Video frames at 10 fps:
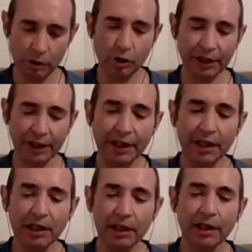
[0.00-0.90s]
But at the
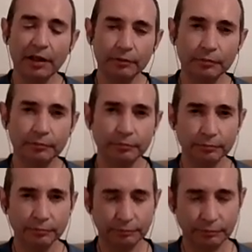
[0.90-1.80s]
same time,
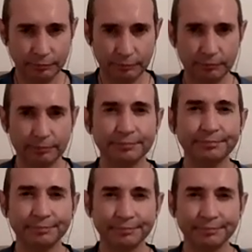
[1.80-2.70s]
you can't just become a